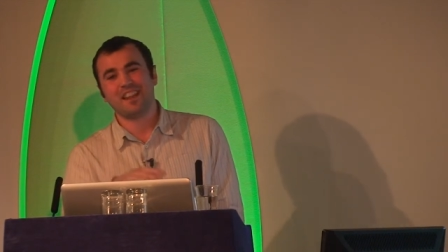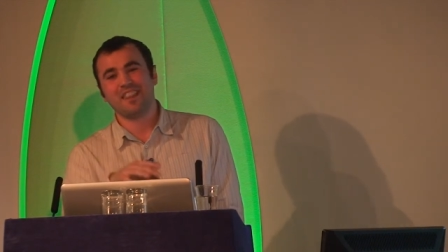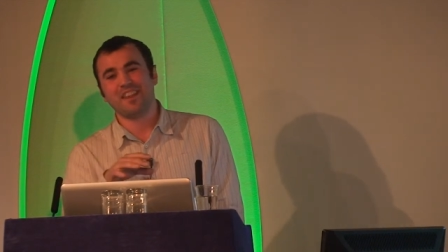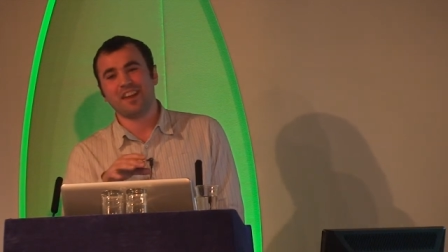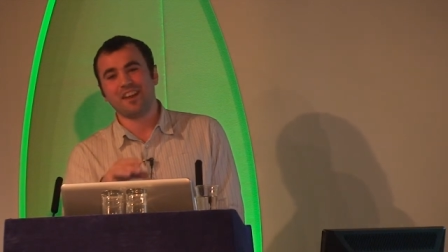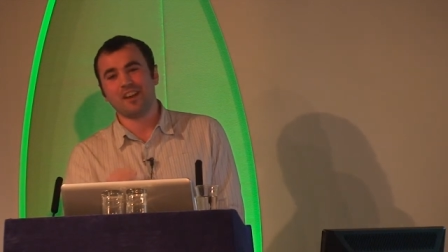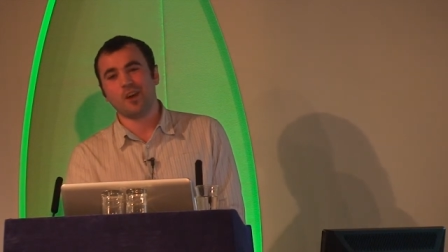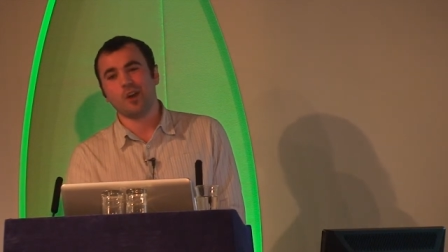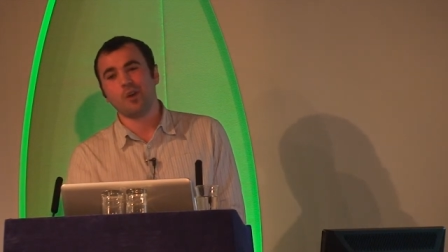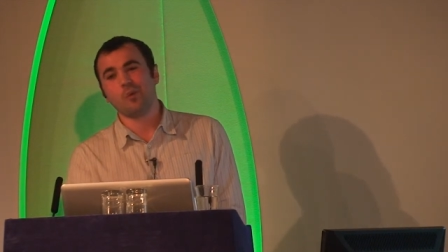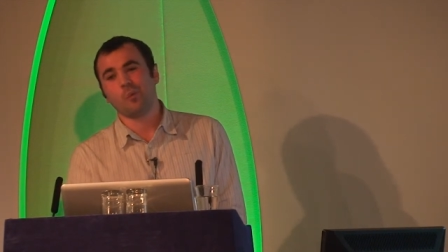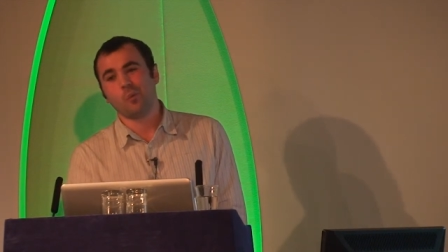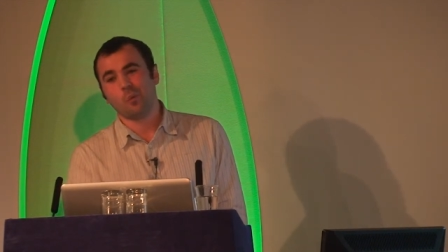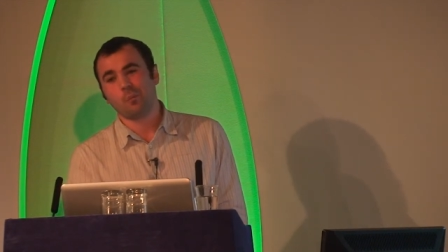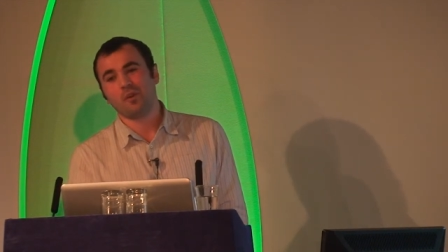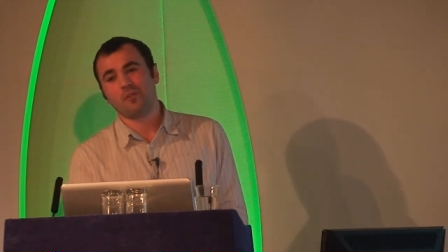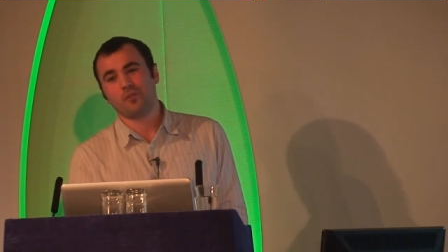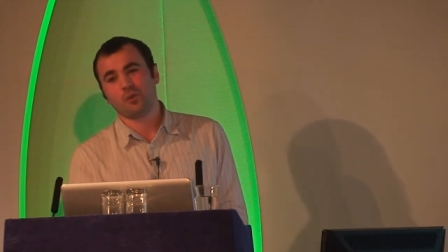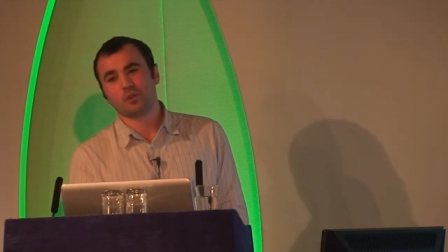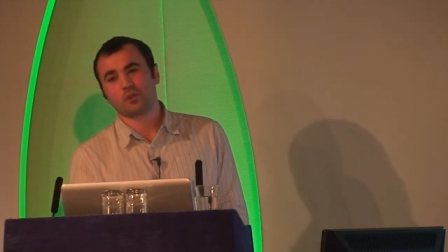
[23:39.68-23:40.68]
they know what
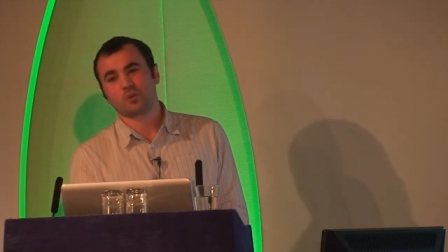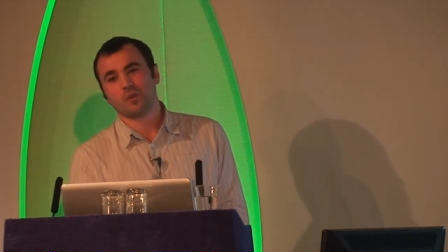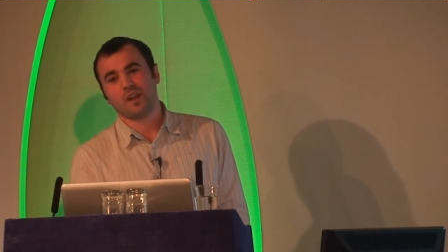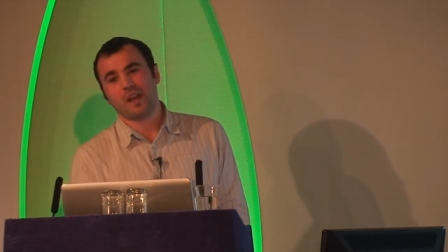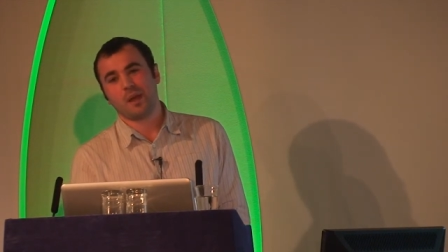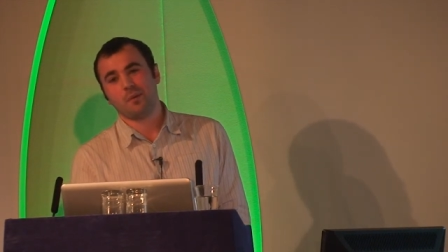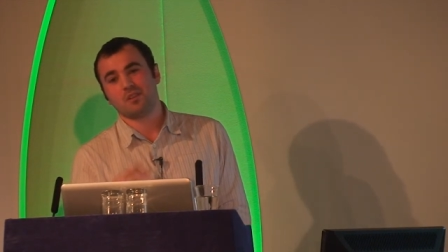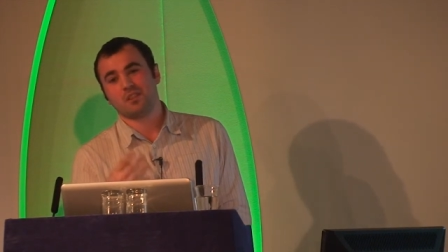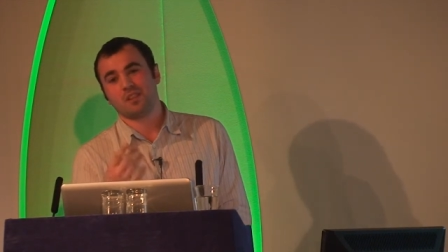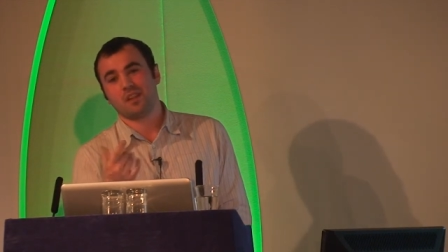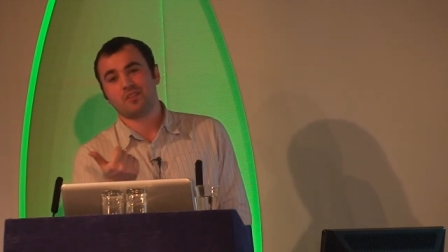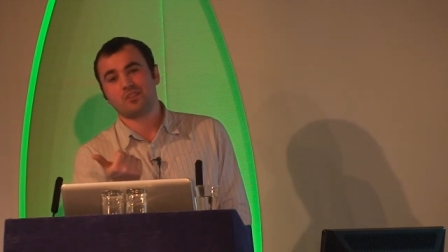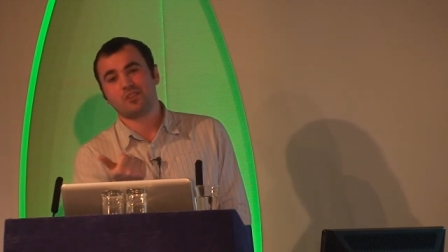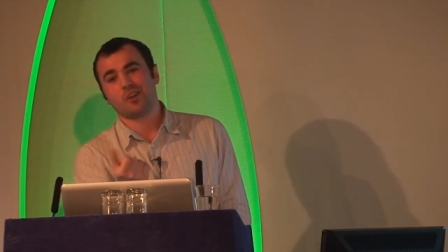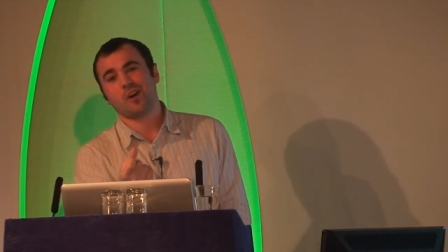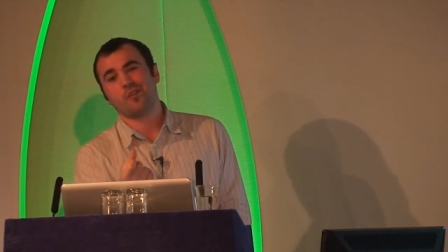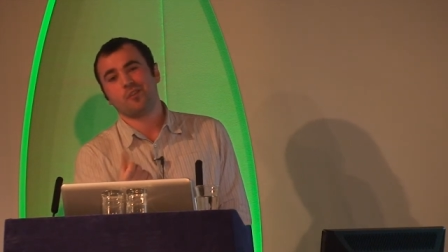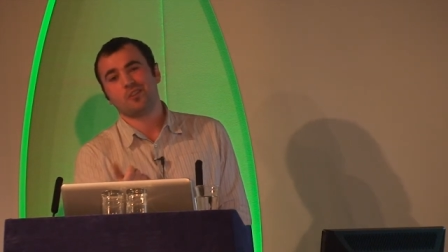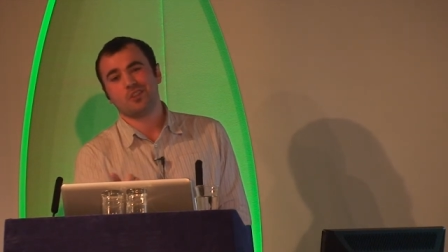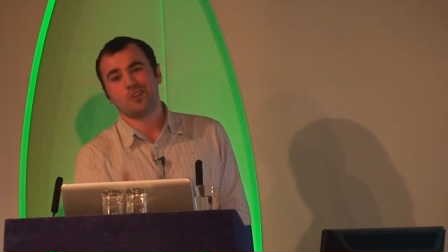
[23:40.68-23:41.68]
my Foursquare name is, and they've
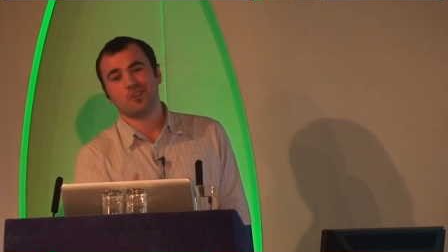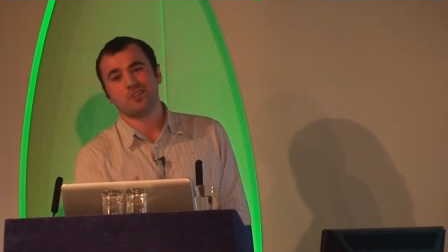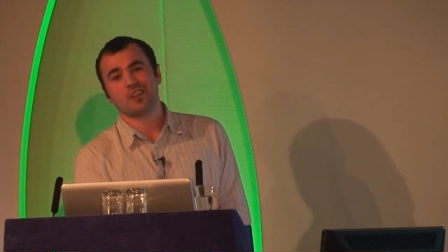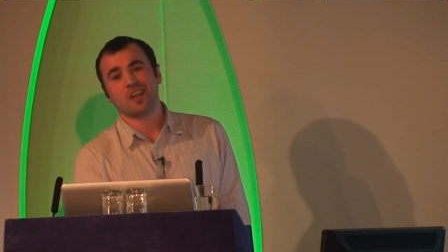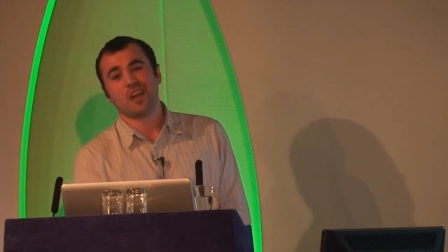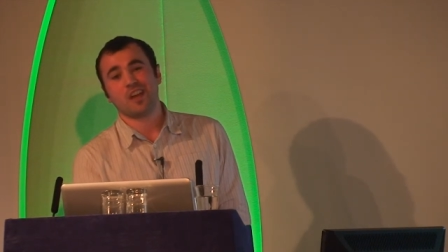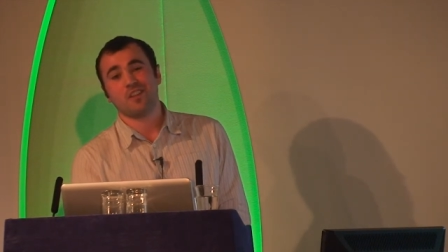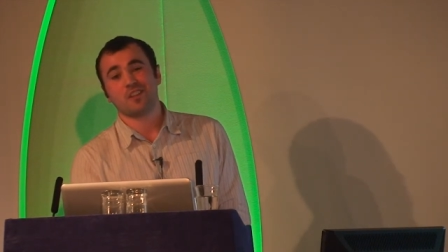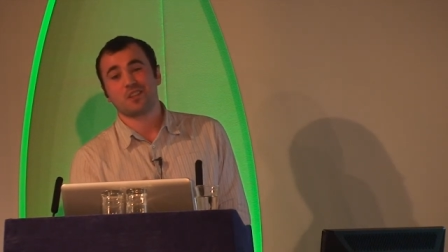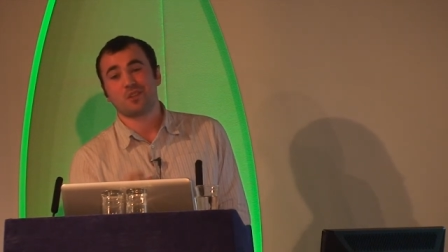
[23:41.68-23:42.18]
tied the two together.